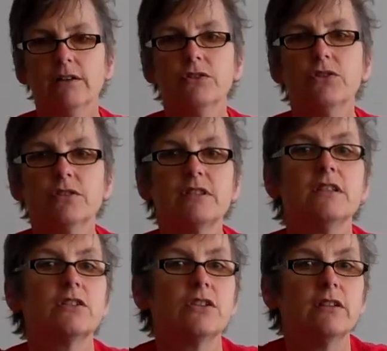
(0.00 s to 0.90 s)

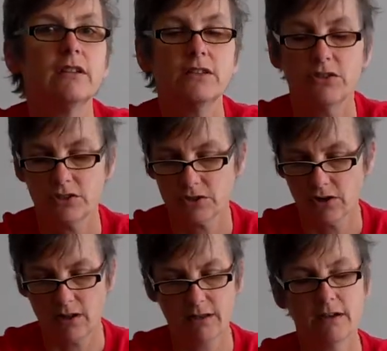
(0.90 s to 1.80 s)
jurisdiction, let's just
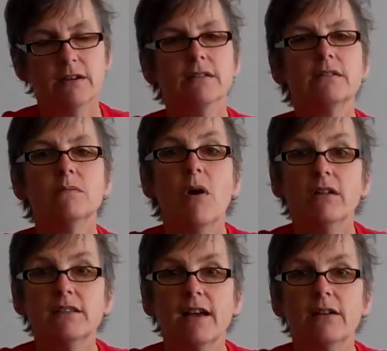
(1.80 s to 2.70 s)
call it a
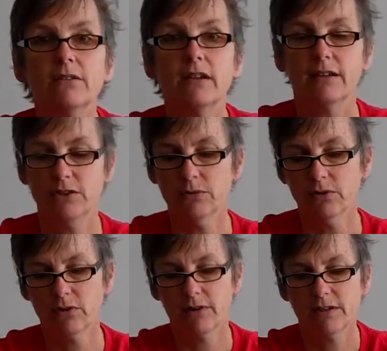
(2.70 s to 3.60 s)
small town, and you
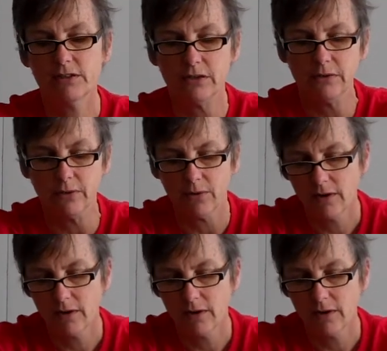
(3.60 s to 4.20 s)
were going to